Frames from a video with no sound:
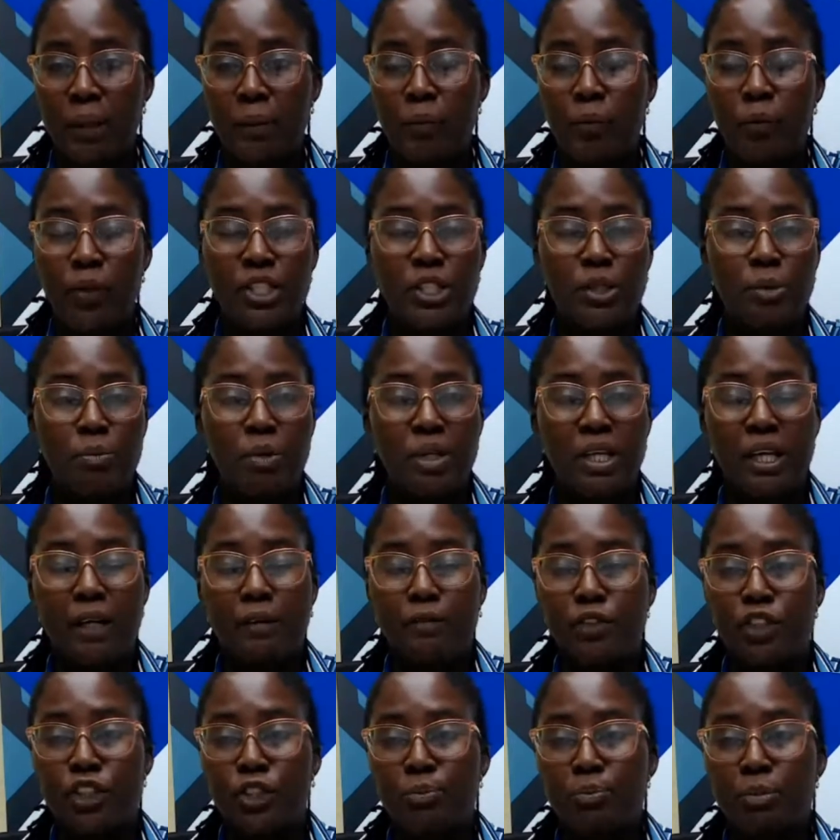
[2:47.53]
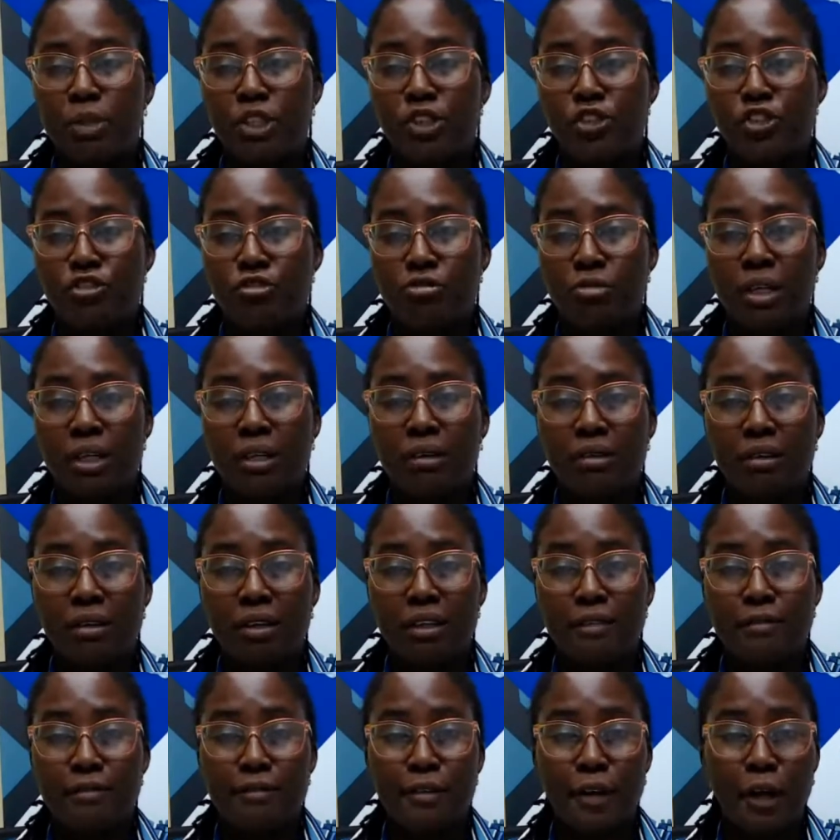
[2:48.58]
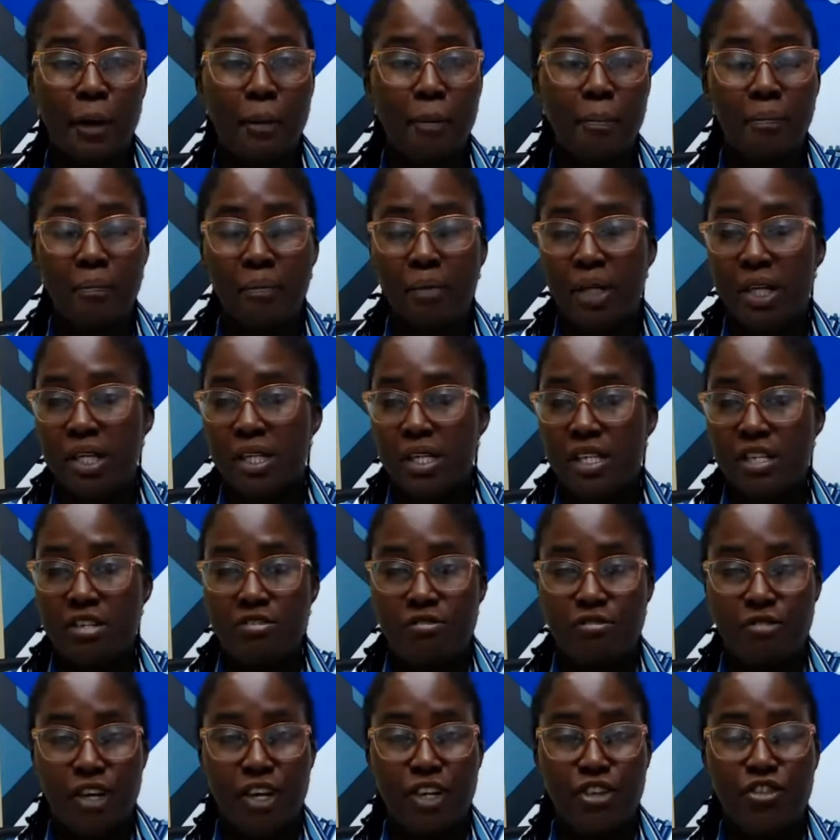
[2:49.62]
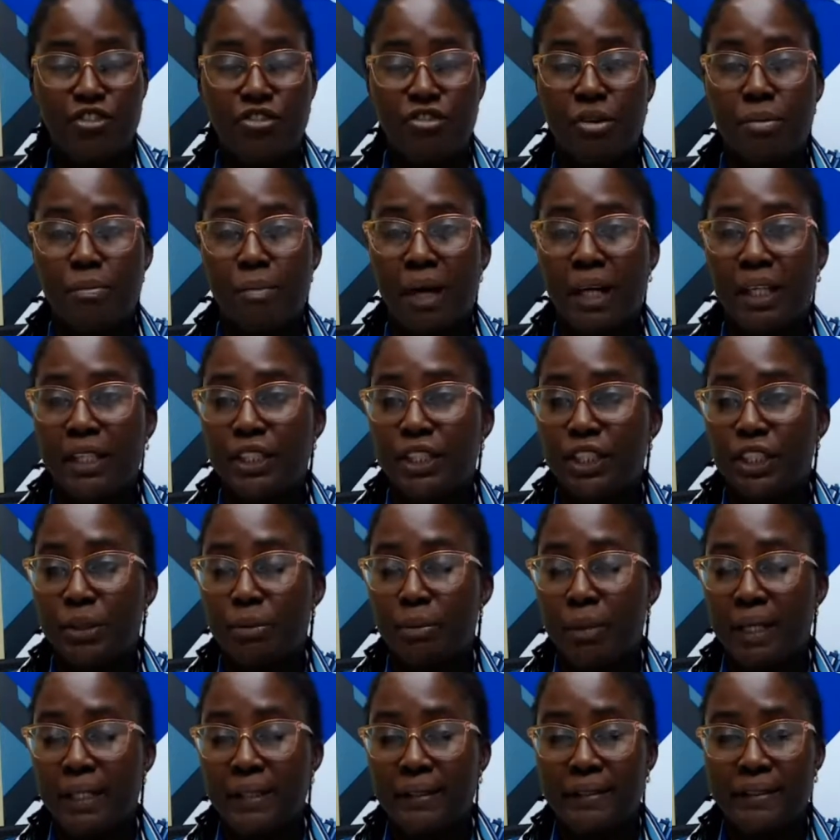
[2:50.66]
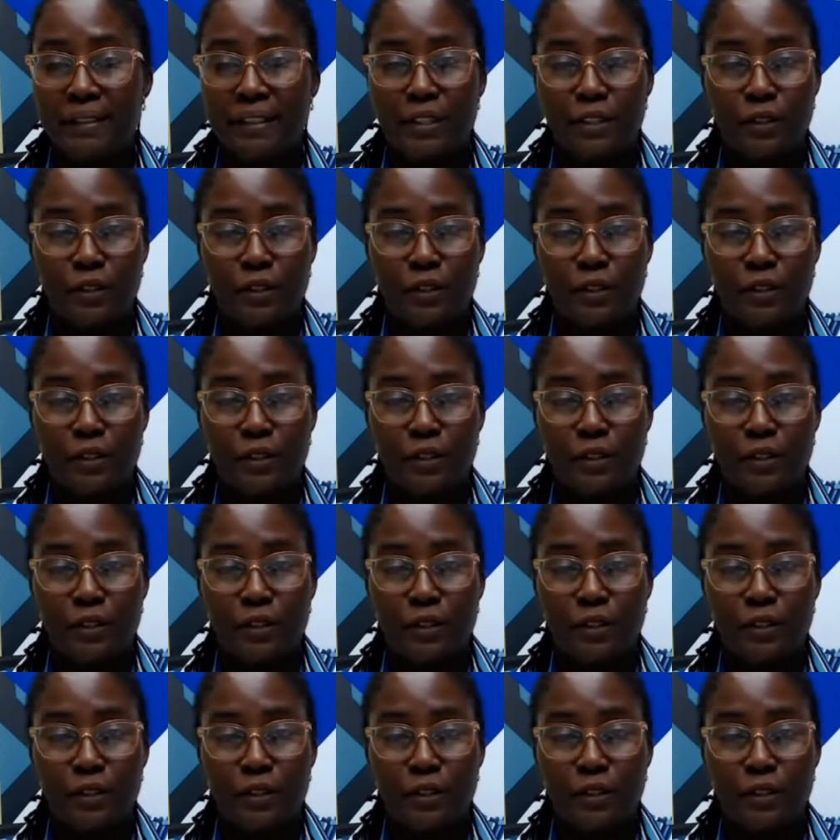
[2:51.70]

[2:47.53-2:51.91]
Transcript: which may have been triggered from inventory management.